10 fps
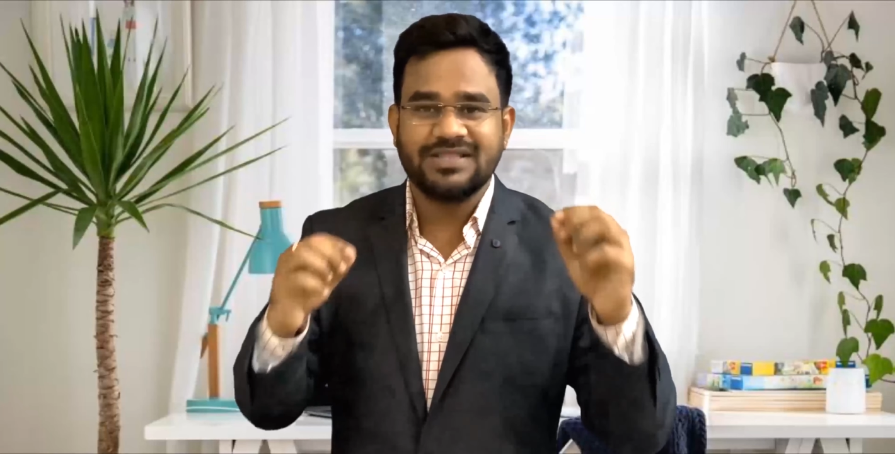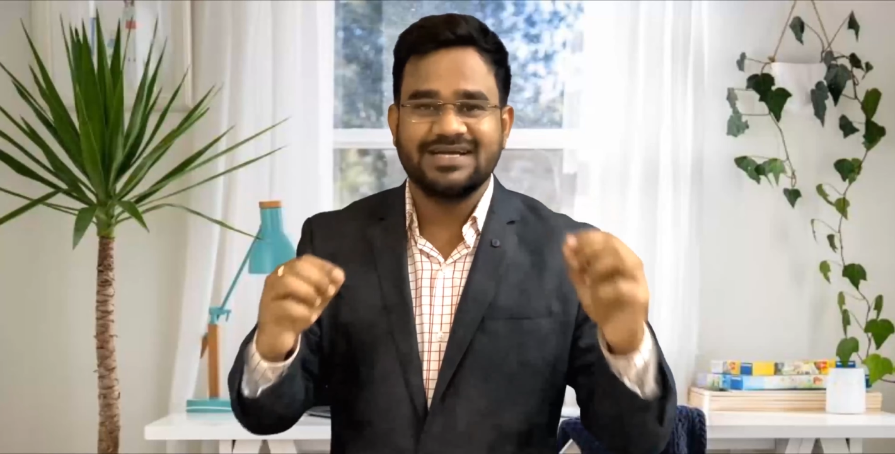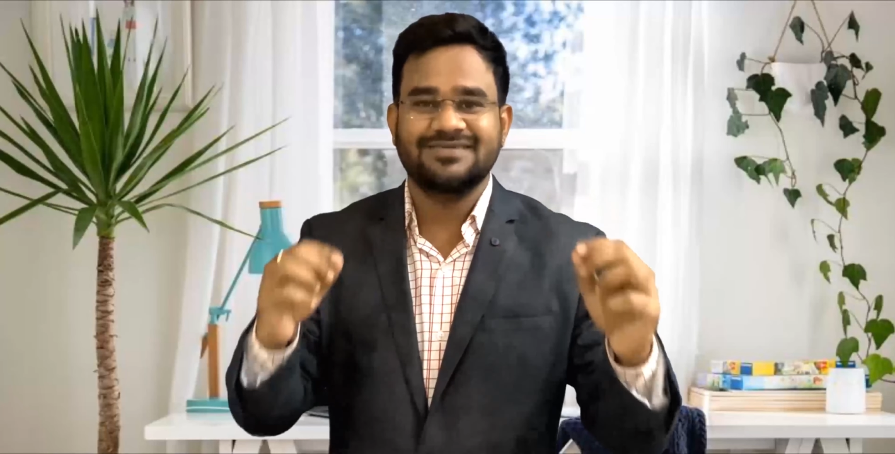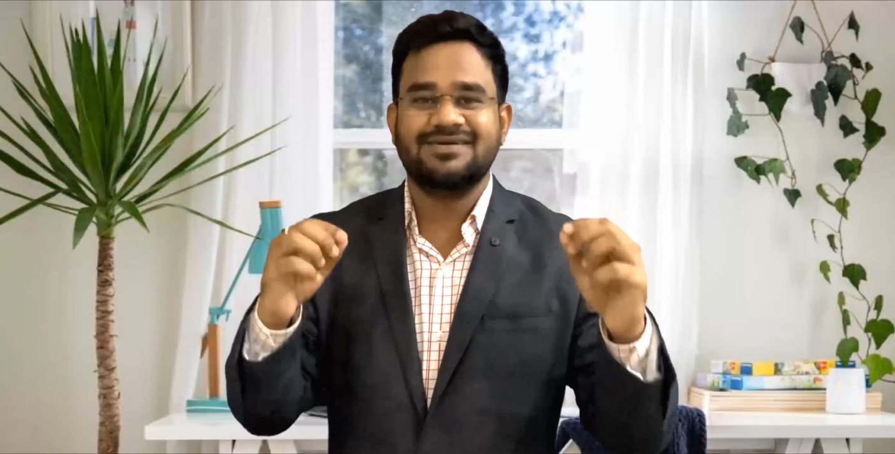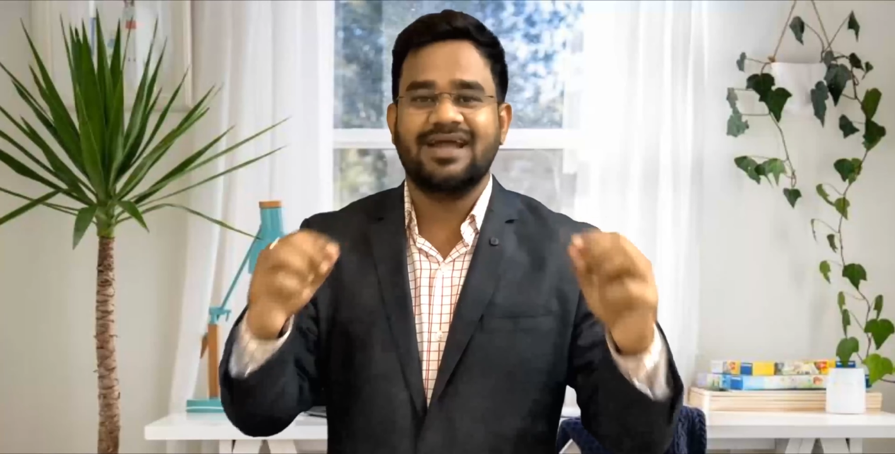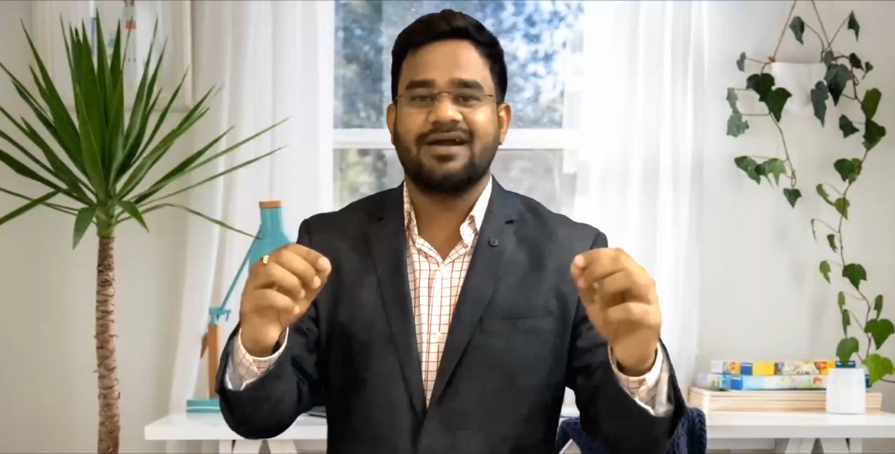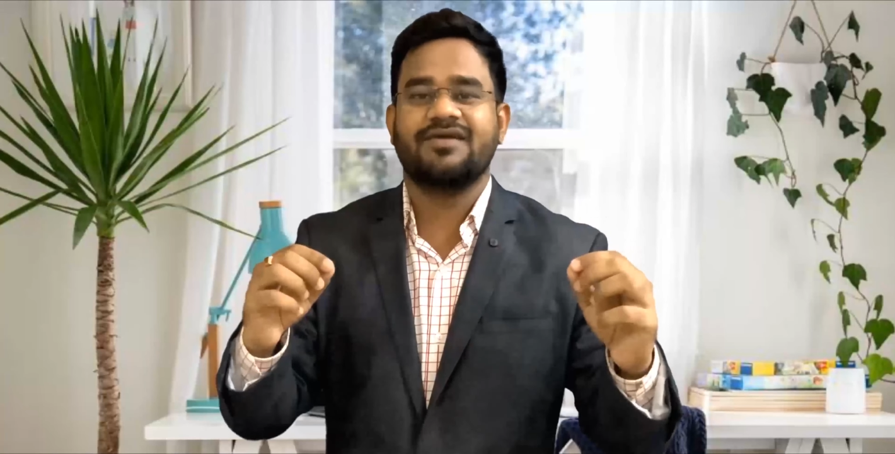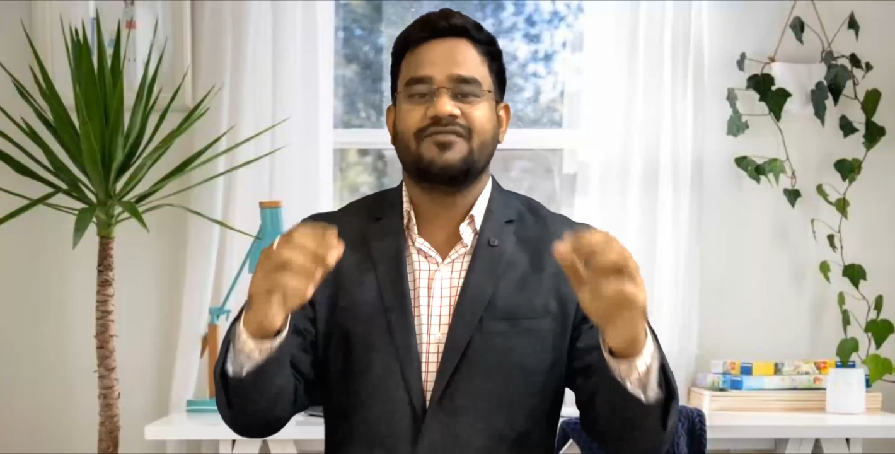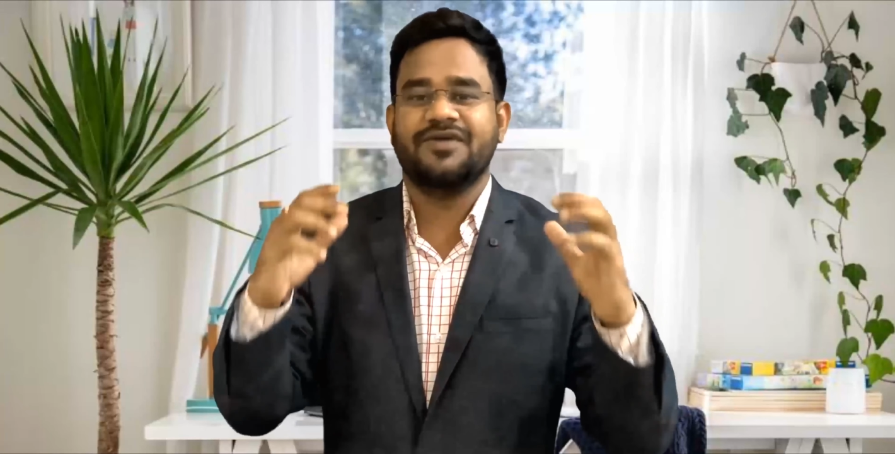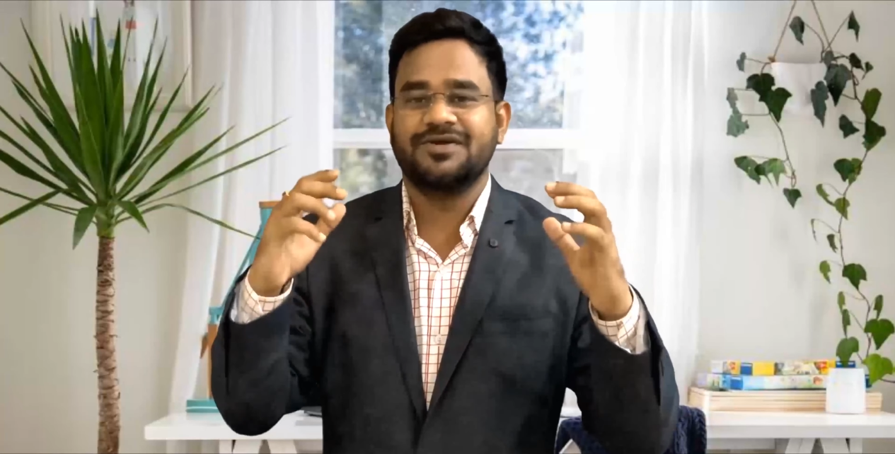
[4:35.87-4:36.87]
the good
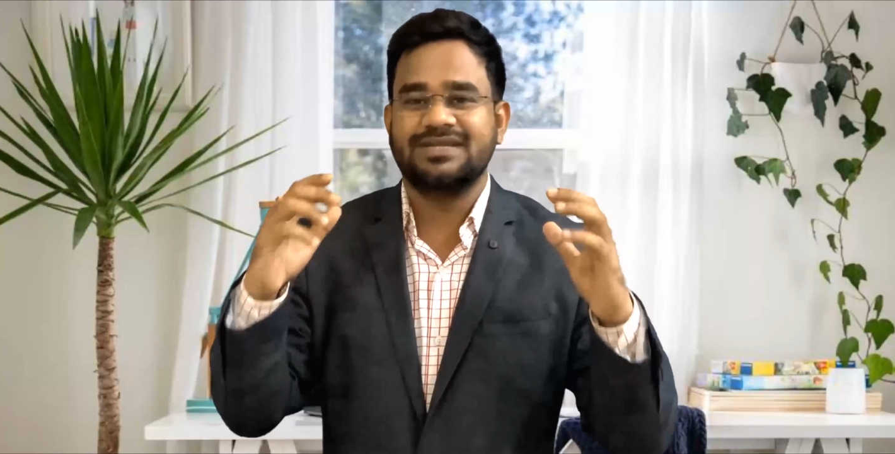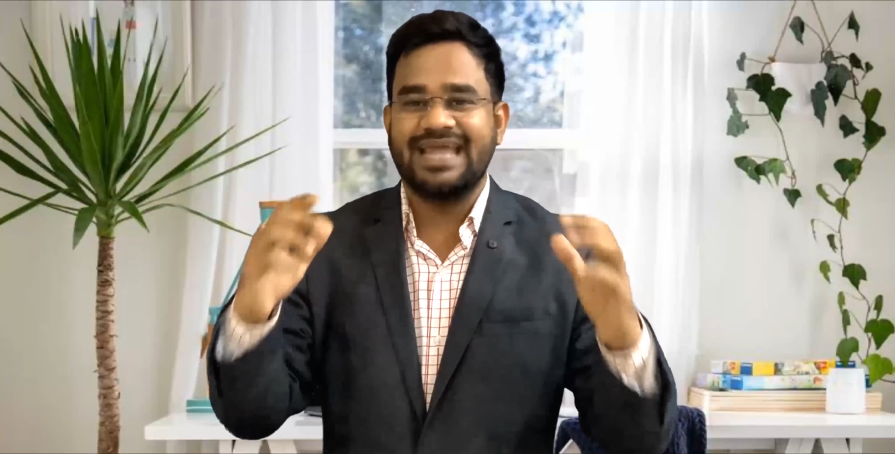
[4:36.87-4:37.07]
luck for your